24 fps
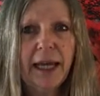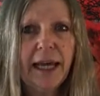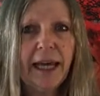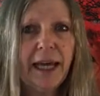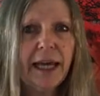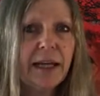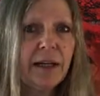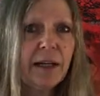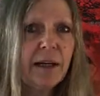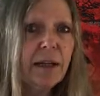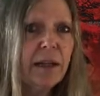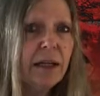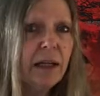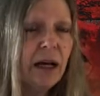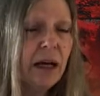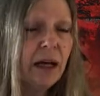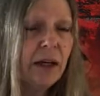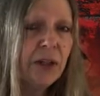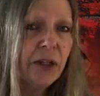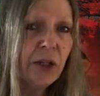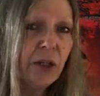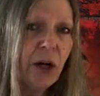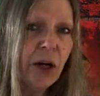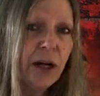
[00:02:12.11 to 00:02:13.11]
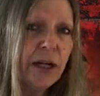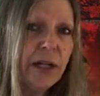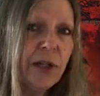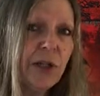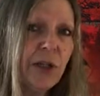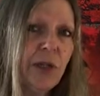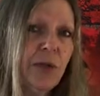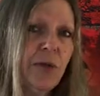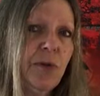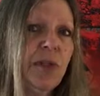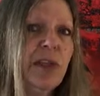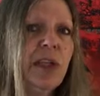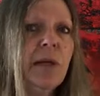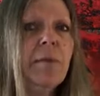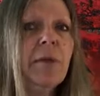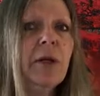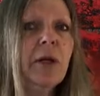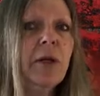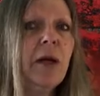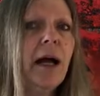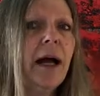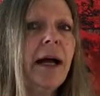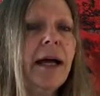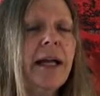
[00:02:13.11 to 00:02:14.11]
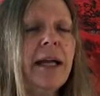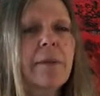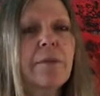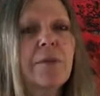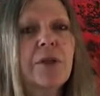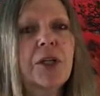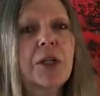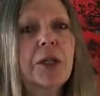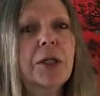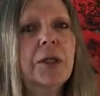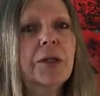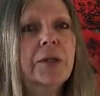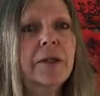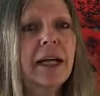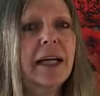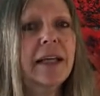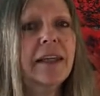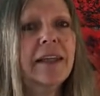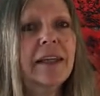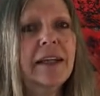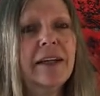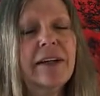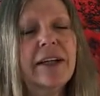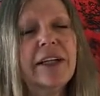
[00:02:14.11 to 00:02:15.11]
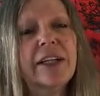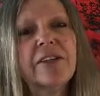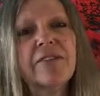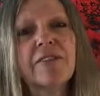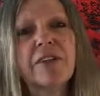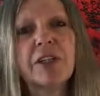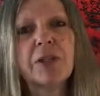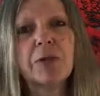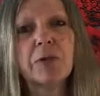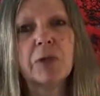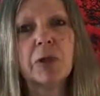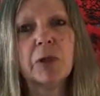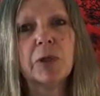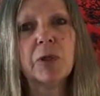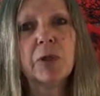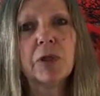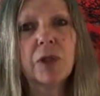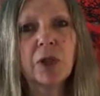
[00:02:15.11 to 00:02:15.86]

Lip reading: And other artists use similar items to create their individual